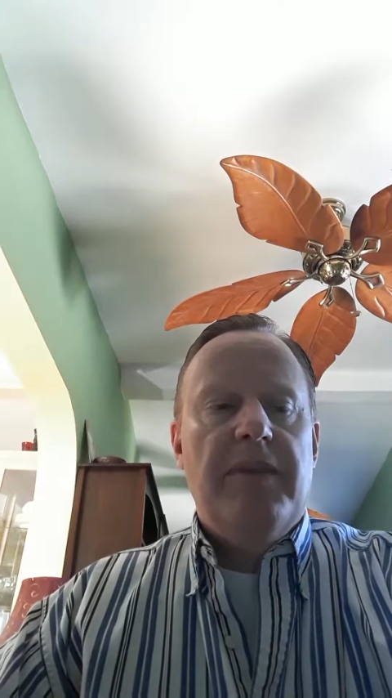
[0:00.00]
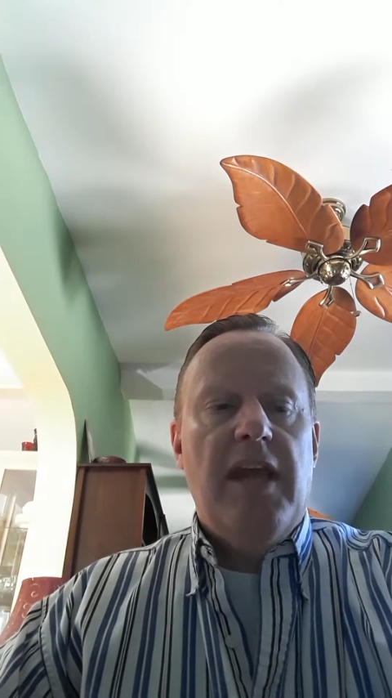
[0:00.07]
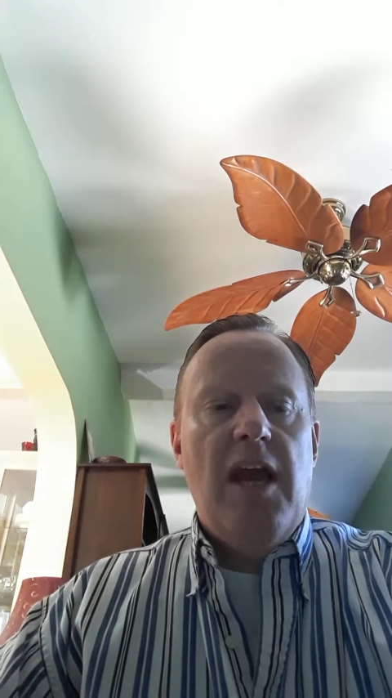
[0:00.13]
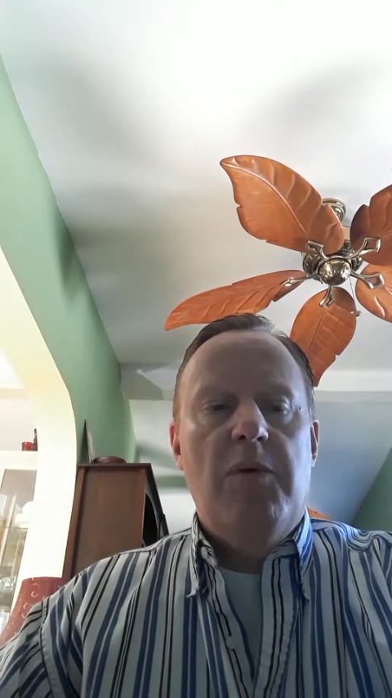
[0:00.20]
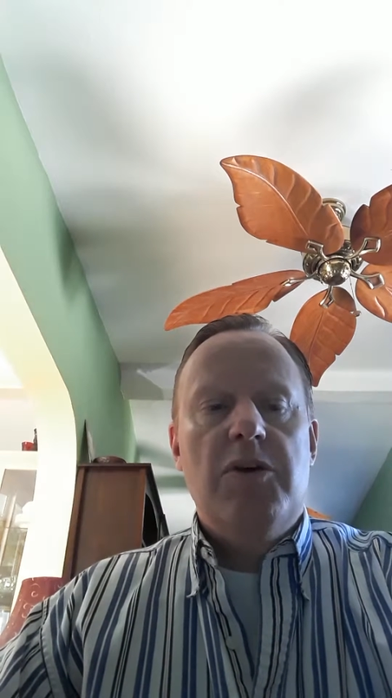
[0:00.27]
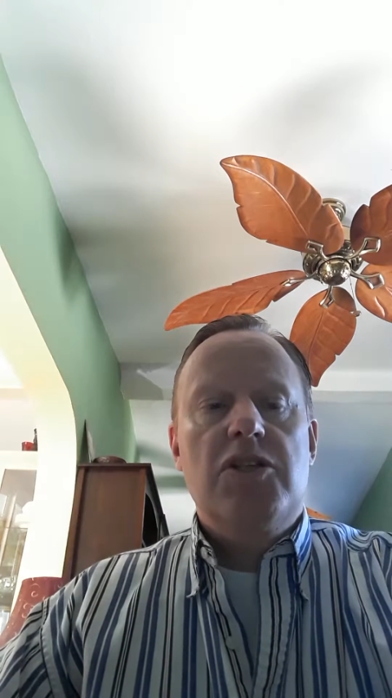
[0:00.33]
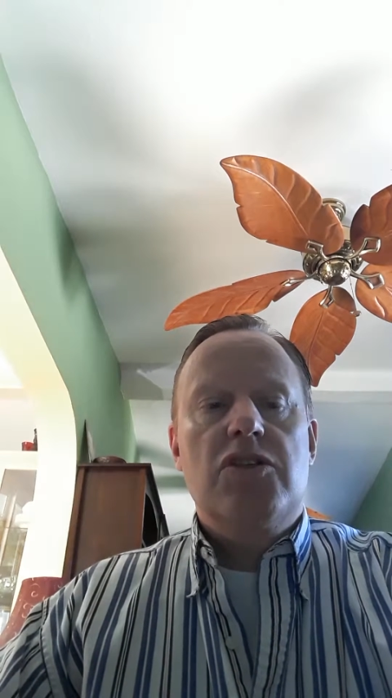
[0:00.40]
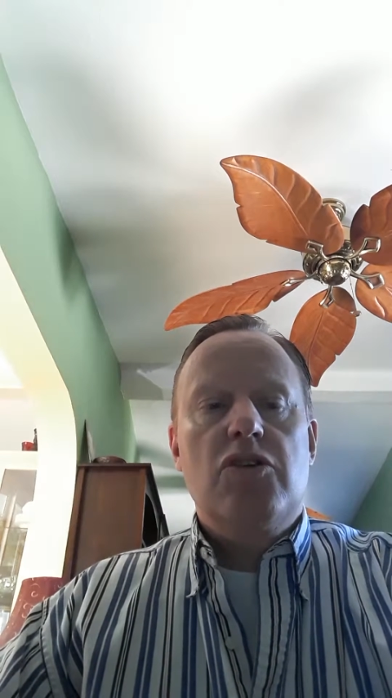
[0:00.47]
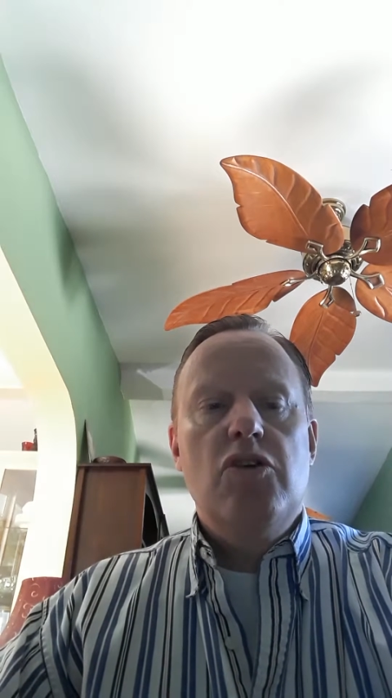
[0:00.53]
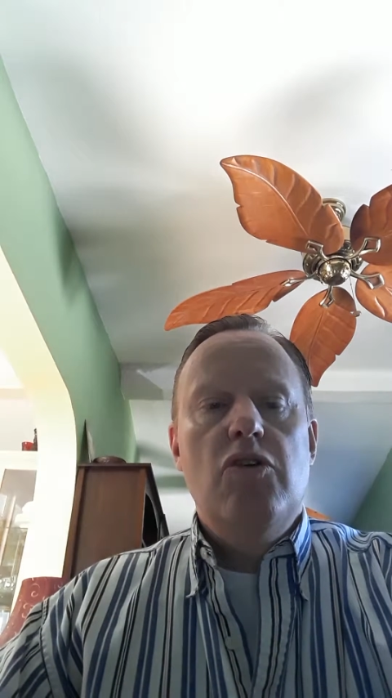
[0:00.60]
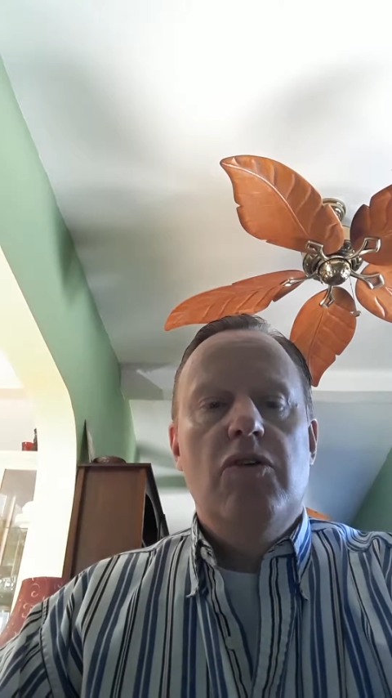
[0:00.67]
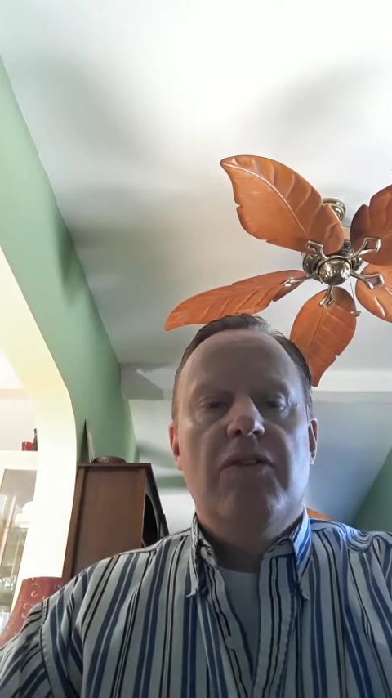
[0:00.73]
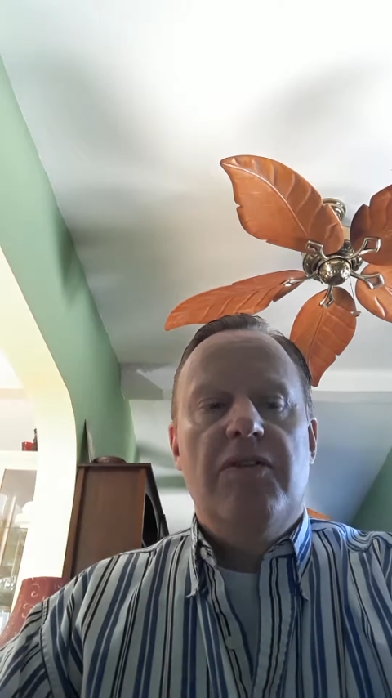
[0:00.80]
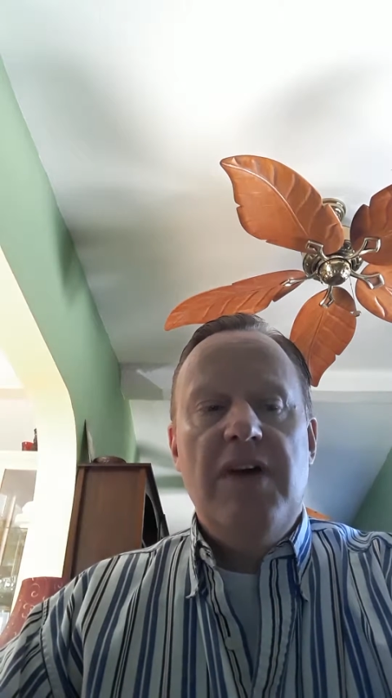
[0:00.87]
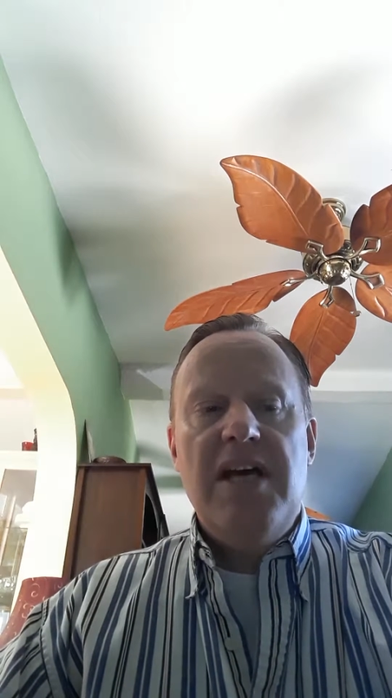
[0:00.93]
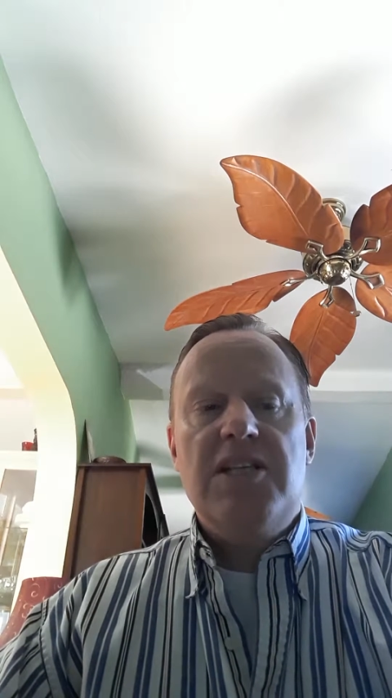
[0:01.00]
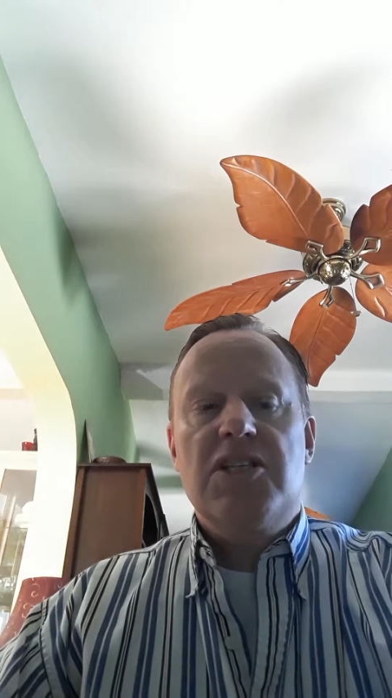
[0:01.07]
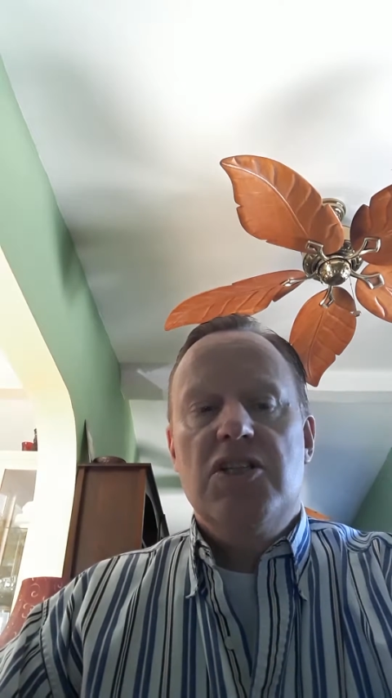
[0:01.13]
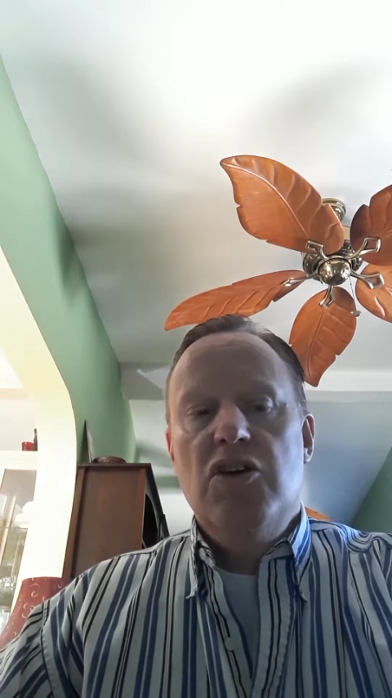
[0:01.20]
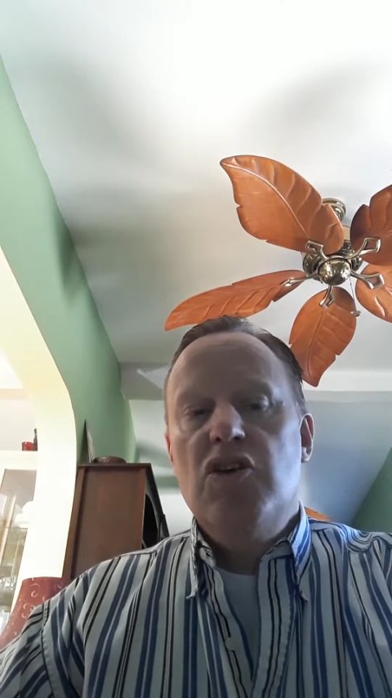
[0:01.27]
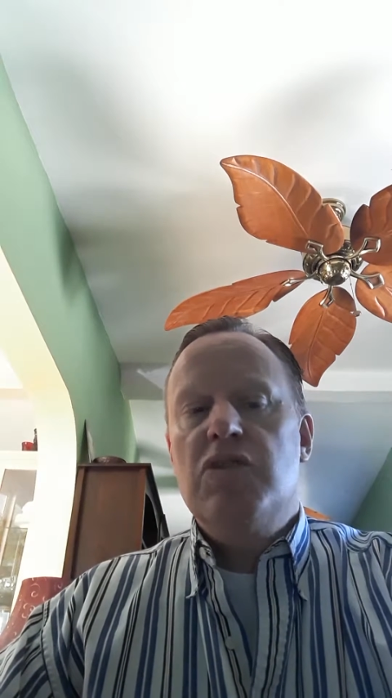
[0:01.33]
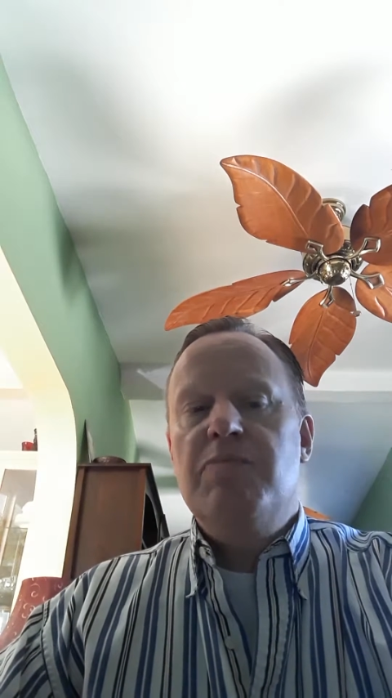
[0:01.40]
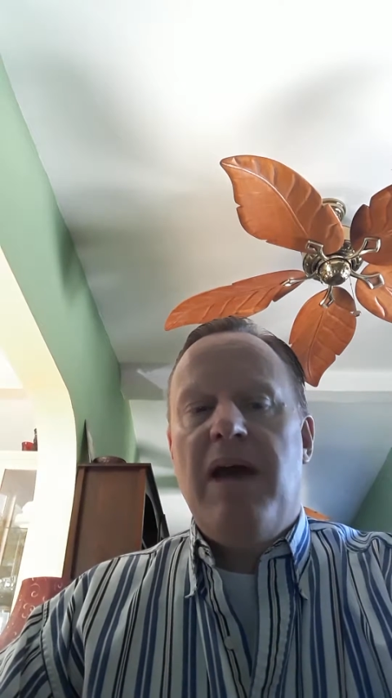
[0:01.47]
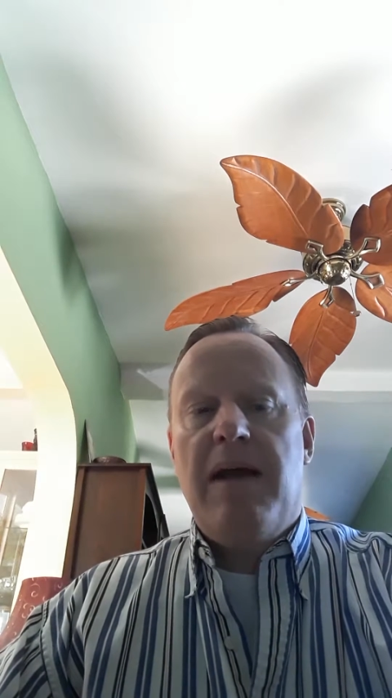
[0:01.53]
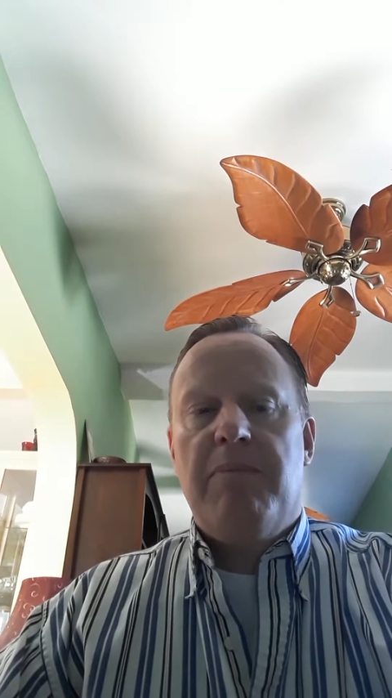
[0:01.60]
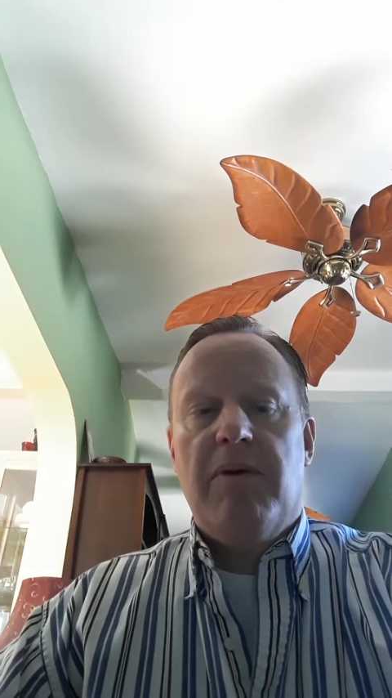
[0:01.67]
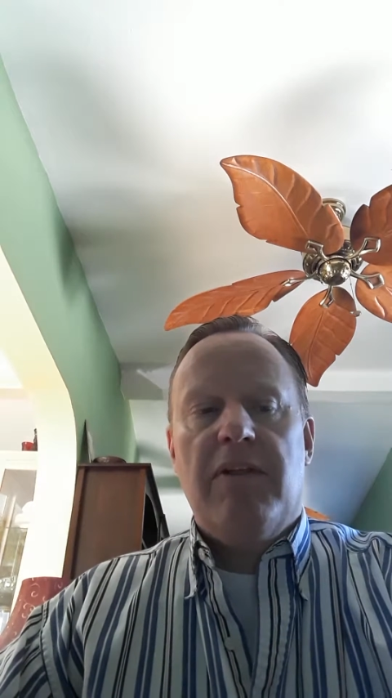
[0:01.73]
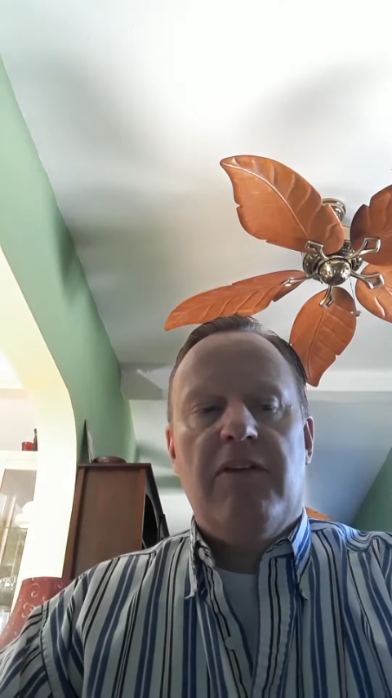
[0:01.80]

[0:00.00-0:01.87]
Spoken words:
It was through this newspaper